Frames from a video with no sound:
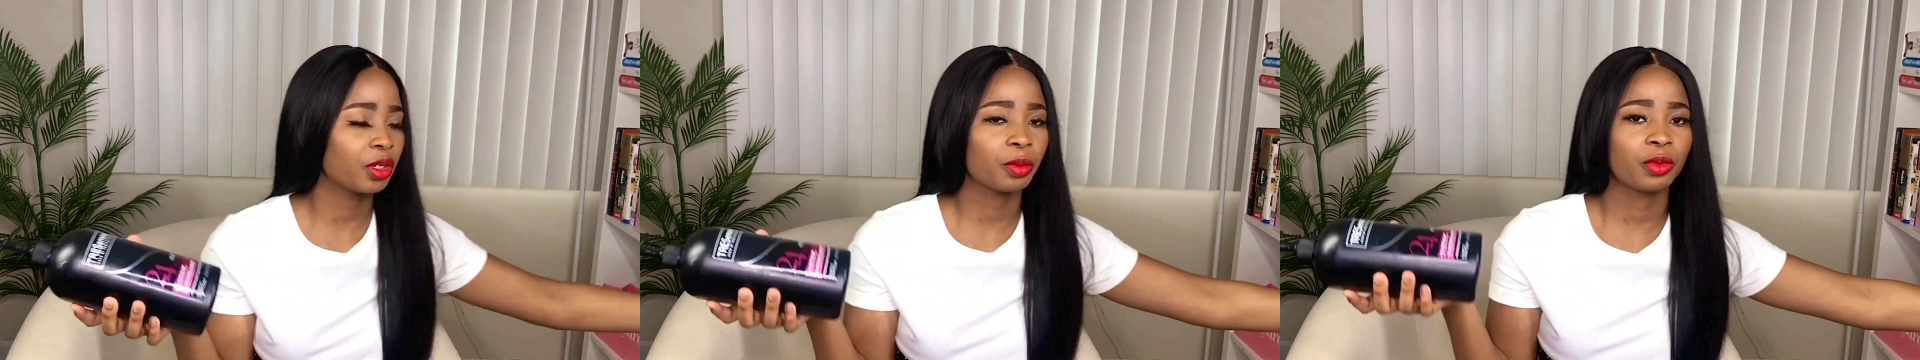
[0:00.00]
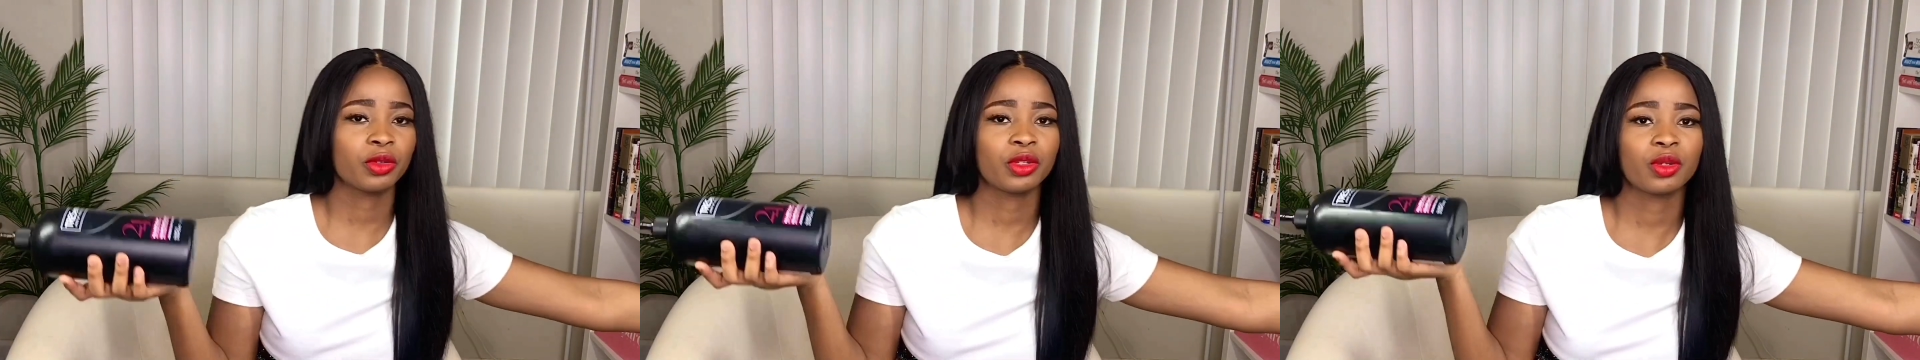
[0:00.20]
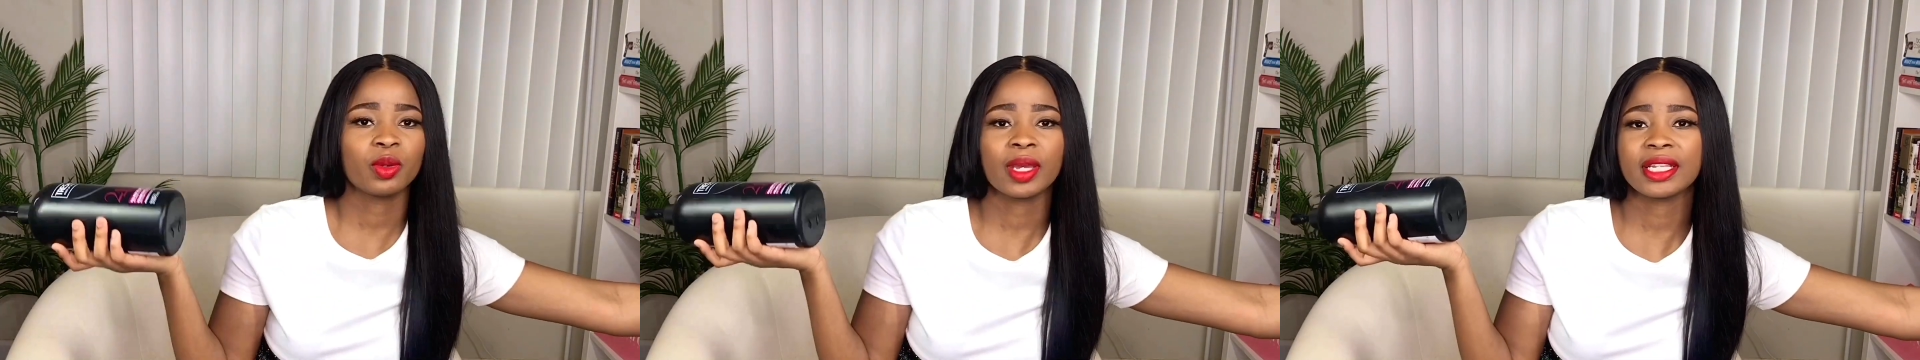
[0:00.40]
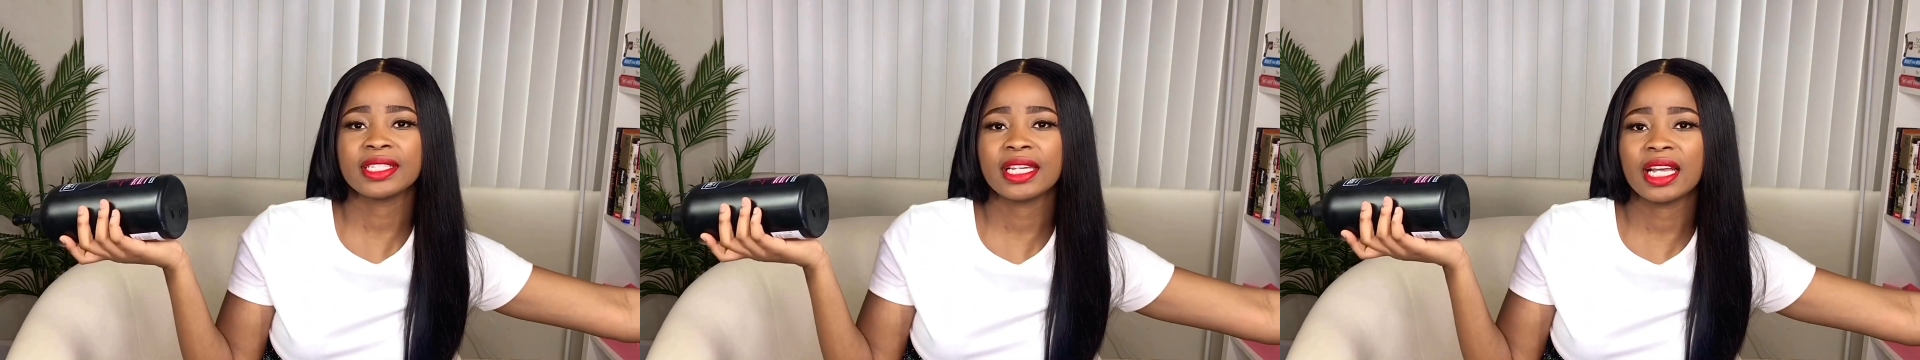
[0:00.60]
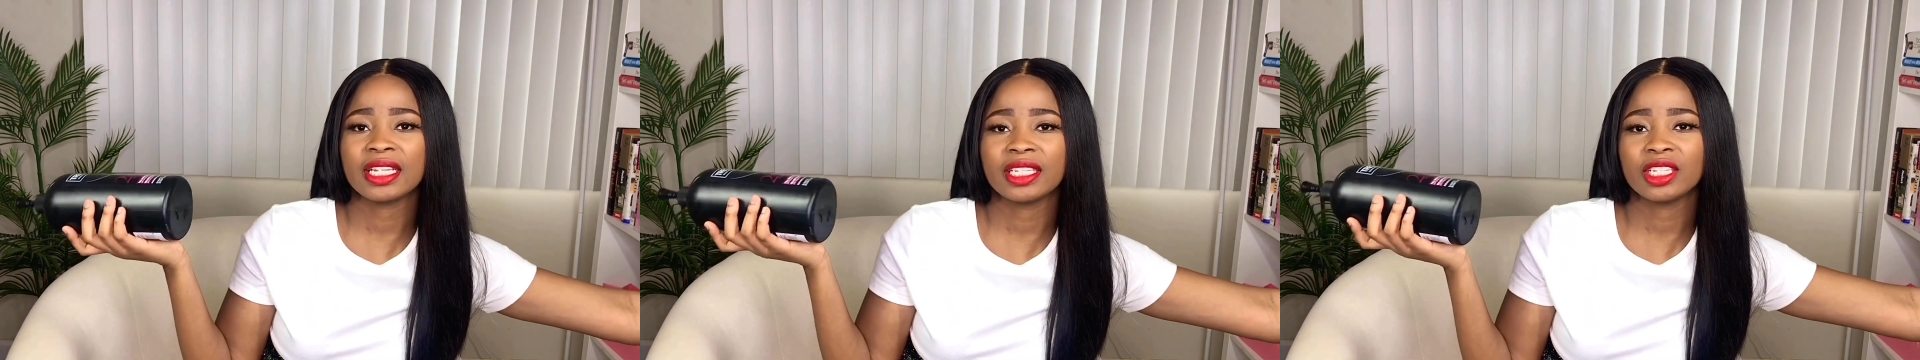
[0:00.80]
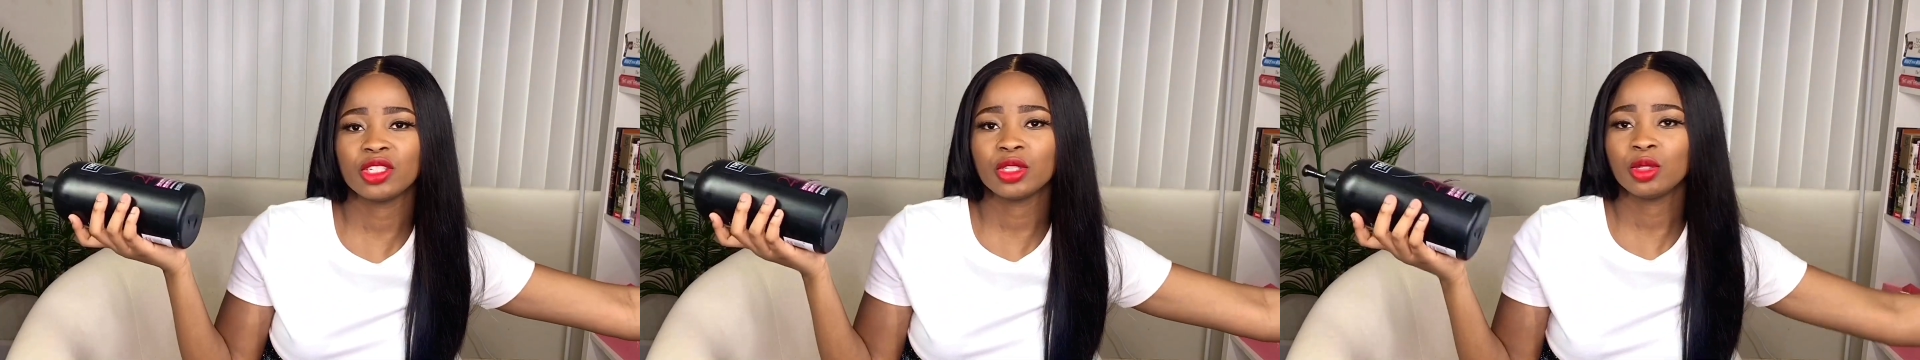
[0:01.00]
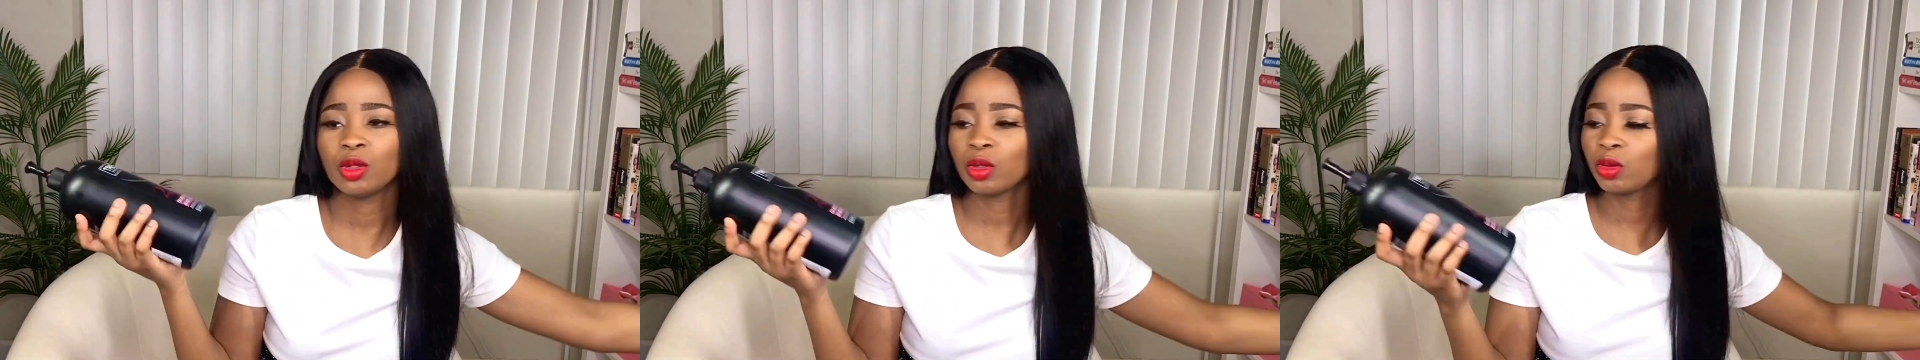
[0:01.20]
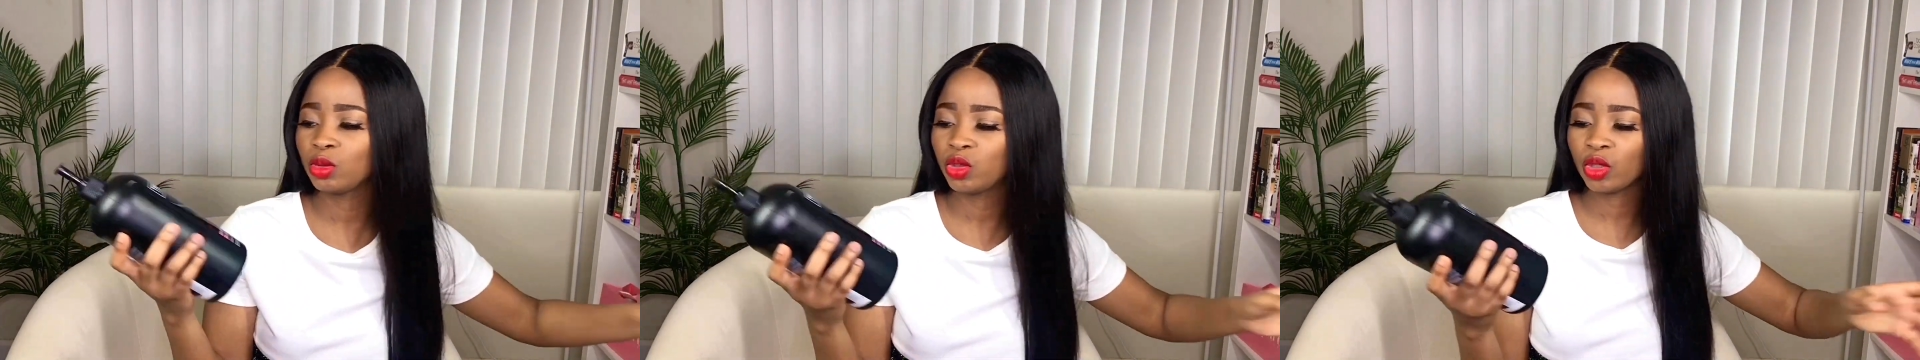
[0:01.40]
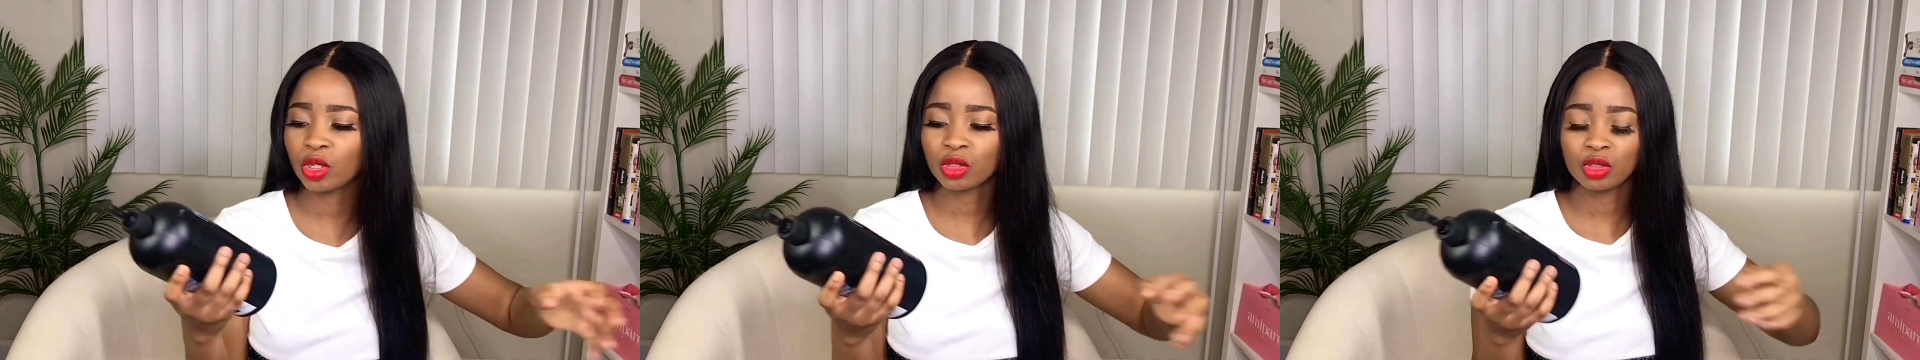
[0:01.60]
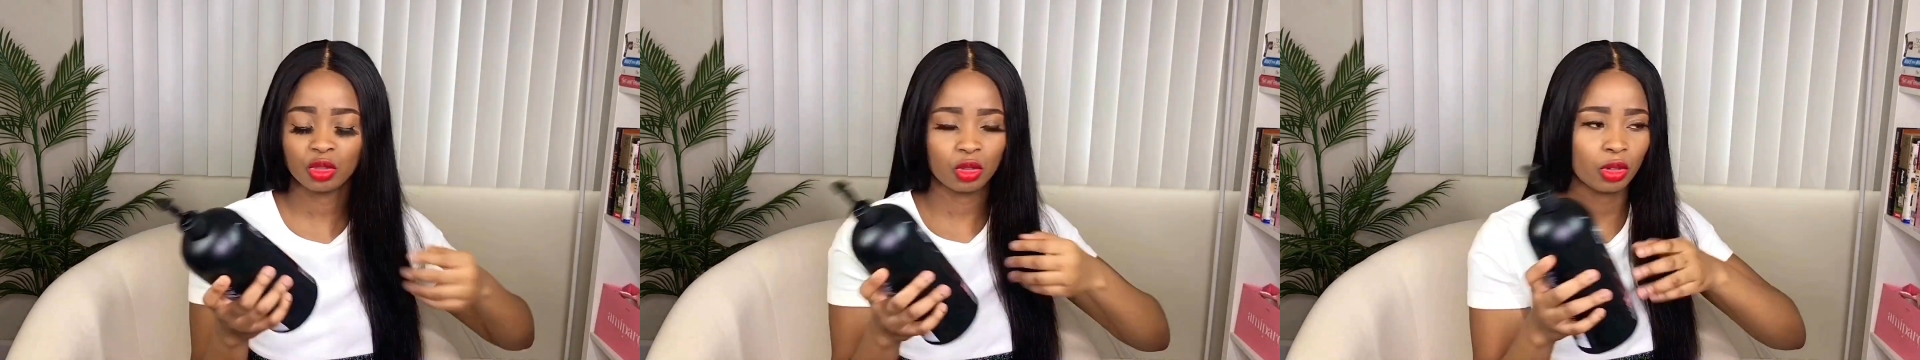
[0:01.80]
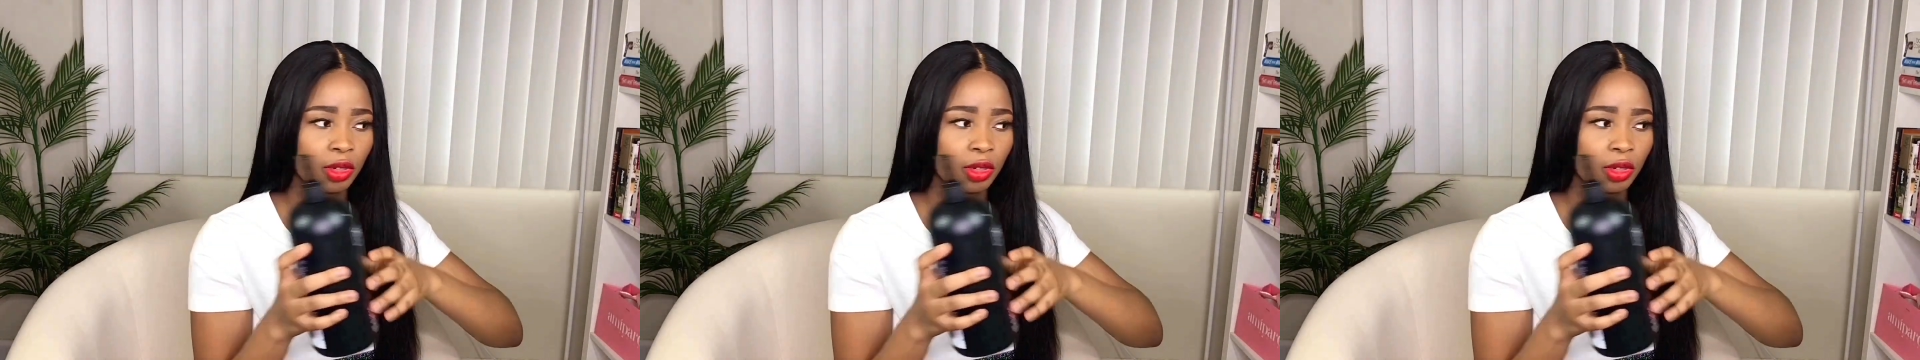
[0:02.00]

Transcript: You could get it at the local drugstore,